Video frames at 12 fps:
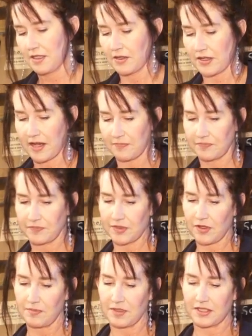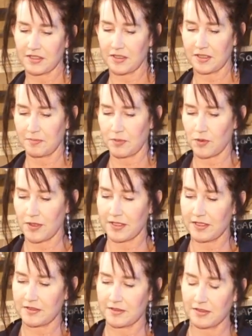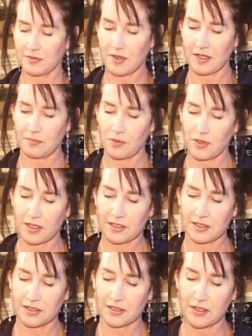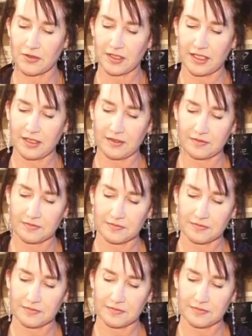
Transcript: Okay, so I'm going to start to pour this. You want to pour it slowly,